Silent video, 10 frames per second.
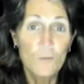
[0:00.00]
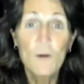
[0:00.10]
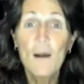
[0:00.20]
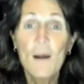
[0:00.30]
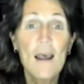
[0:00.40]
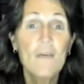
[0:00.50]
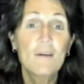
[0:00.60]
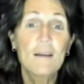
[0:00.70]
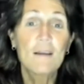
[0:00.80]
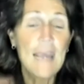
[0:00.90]
We don't have
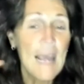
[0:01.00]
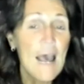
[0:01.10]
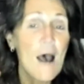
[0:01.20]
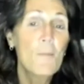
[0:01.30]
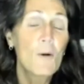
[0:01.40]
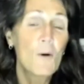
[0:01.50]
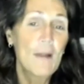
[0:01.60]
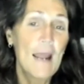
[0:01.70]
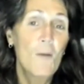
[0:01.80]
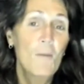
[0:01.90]
a cap
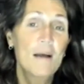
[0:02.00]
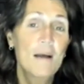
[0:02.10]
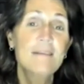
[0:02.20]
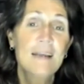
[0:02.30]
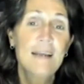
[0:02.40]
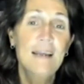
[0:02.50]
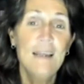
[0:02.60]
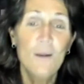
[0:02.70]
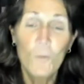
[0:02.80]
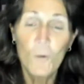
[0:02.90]
on how much
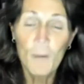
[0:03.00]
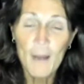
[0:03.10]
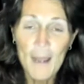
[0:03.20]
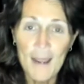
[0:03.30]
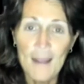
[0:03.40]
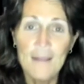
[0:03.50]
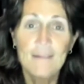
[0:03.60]
it will pay.